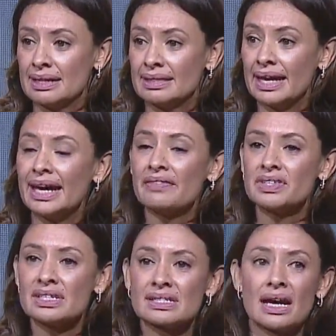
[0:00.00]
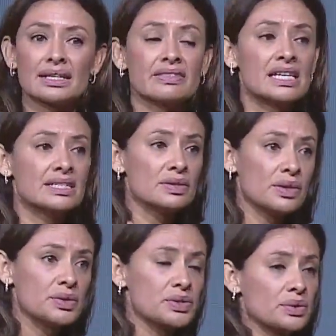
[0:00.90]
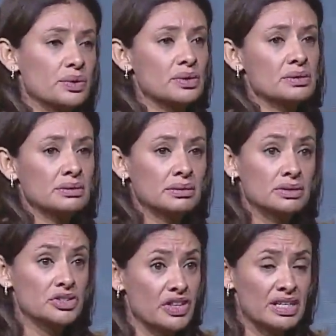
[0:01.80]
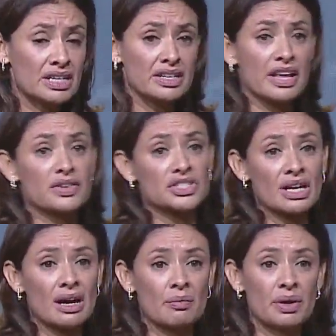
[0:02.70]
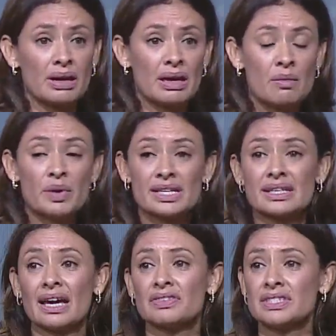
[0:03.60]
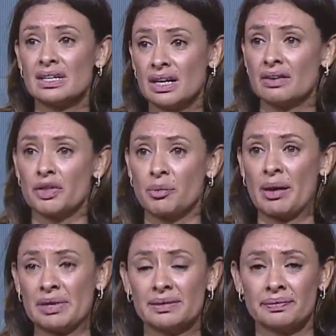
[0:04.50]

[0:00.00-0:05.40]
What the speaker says: They have to decide, can they still go to school? Do they need another job? Because they have to take care of their mommy.